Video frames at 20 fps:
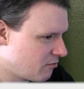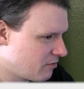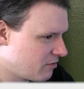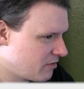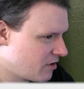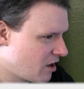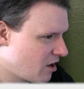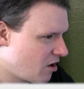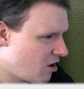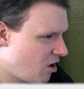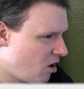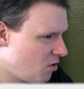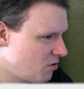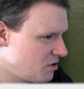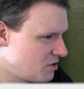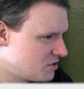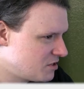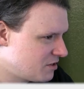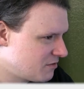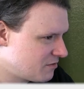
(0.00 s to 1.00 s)
We've got all
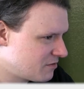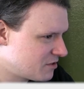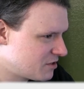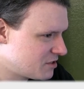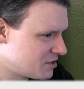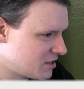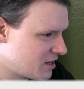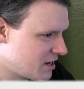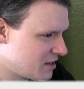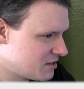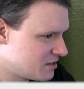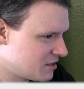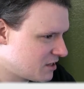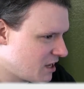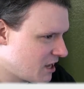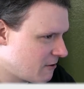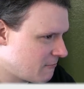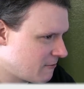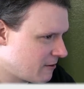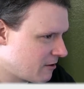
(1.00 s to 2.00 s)
these different designs that
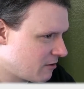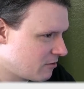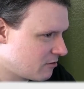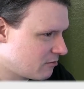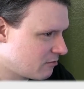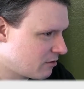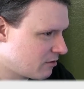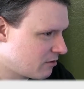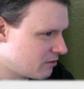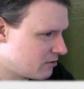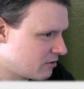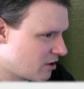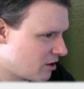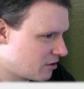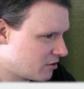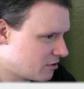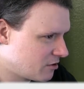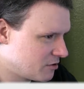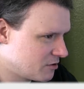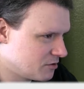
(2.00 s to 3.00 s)
came out with
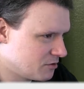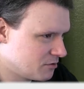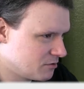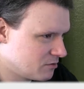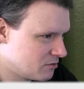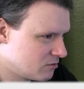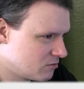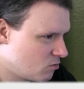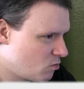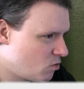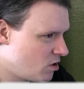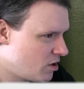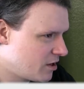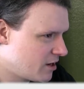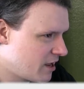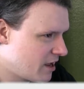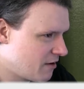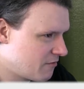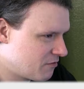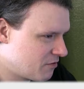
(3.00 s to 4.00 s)
Doctor Who, one
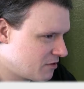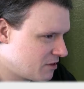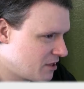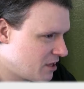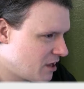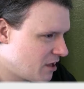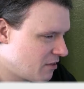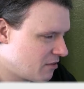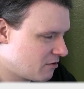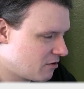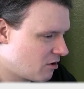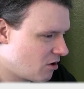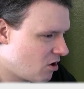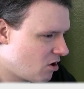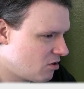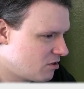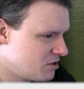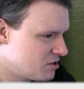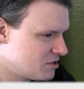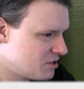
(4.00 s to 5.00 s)
after the other,
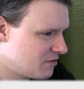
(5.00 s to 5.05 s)
all these